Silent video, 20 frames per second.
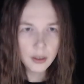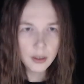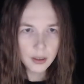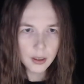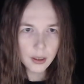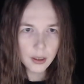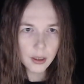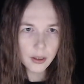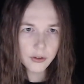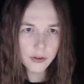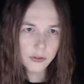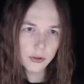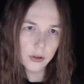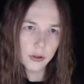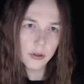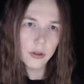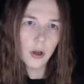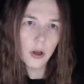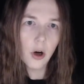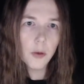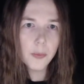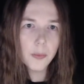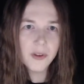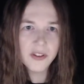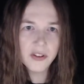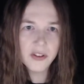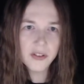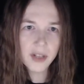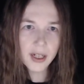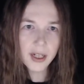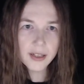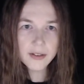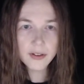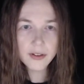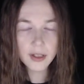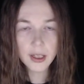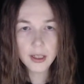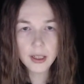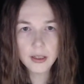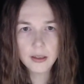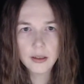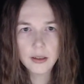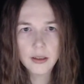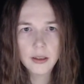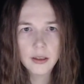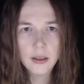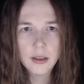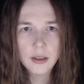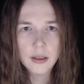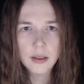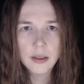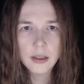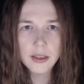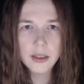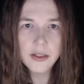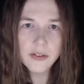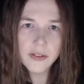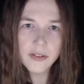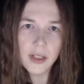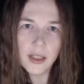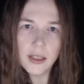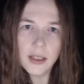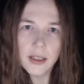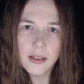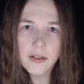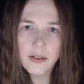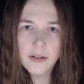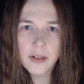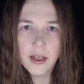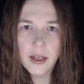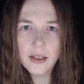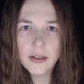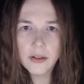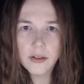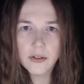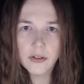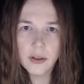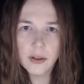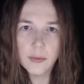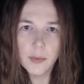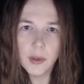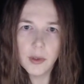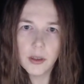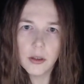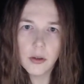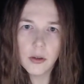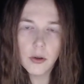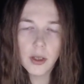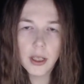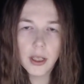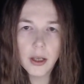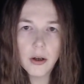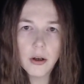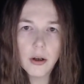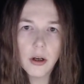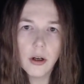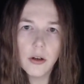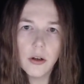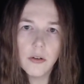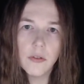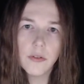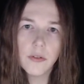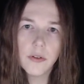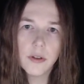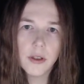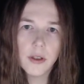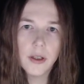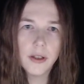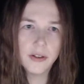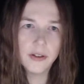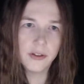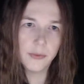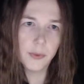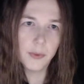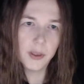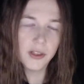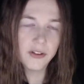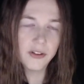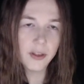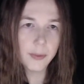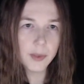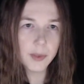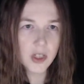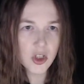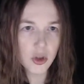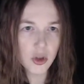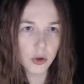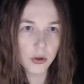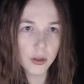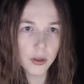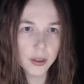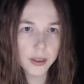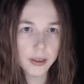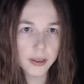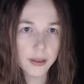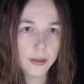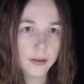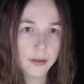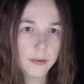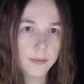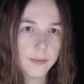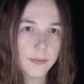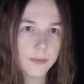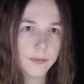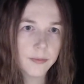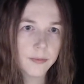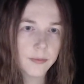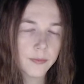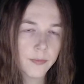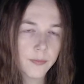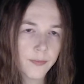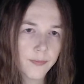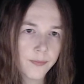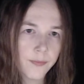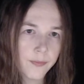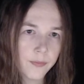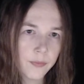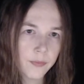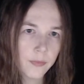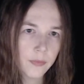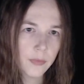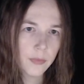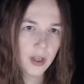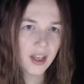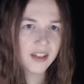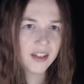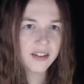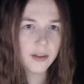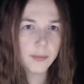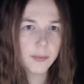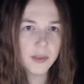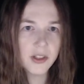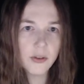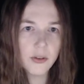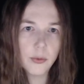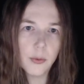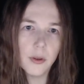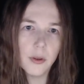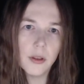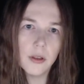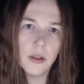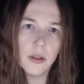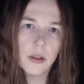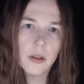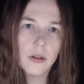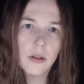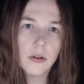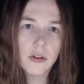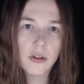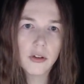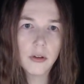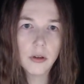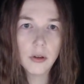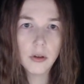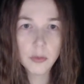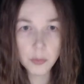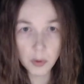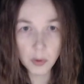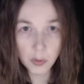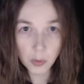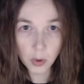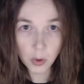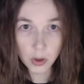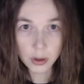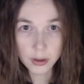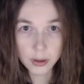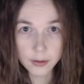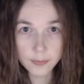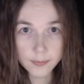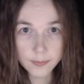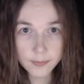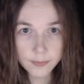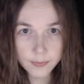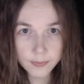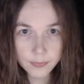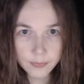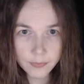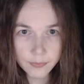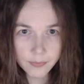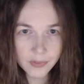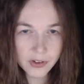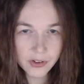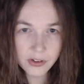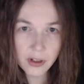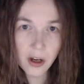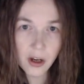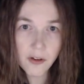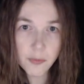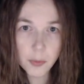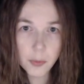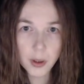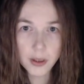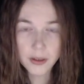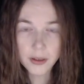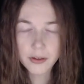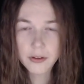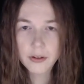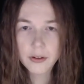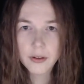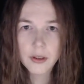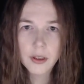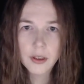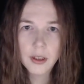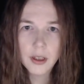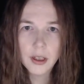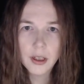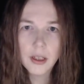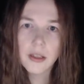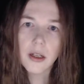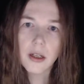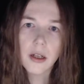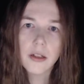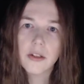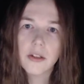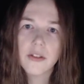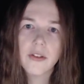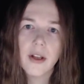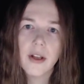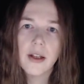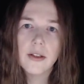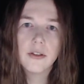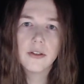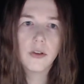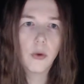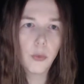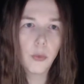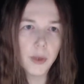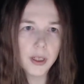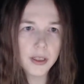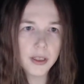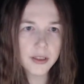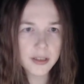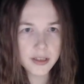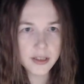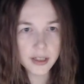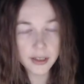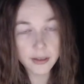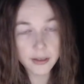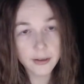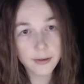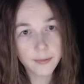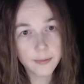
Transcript: As John opens his eyes again, he is standing inside a similar looking alcove as the one he stepped into earlier. Except this one looks a lot more worn, with scuff marks and other signs of wear and tear.